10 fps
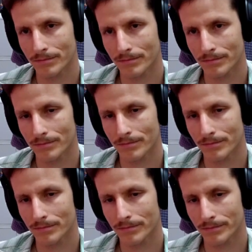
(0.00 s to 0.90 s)

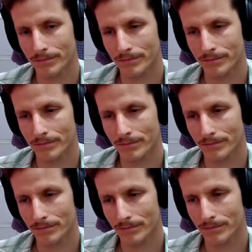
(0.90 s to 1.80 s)

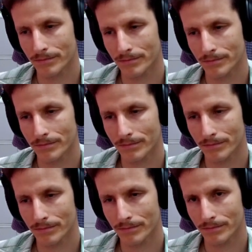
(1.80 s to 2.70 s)

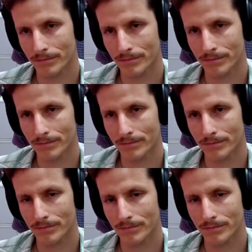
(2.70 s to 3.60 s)

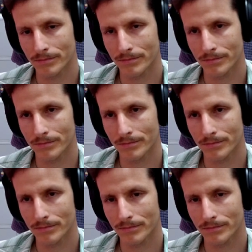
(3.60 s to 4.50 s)

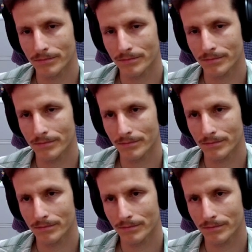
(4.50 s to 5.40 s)

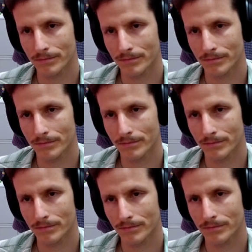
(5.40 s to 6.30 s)

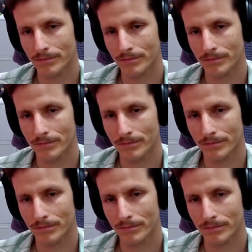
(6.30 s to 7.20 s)

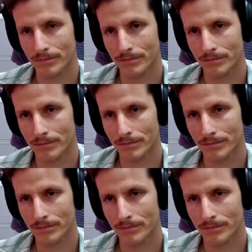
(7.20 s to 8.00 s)
The person shown says nothing.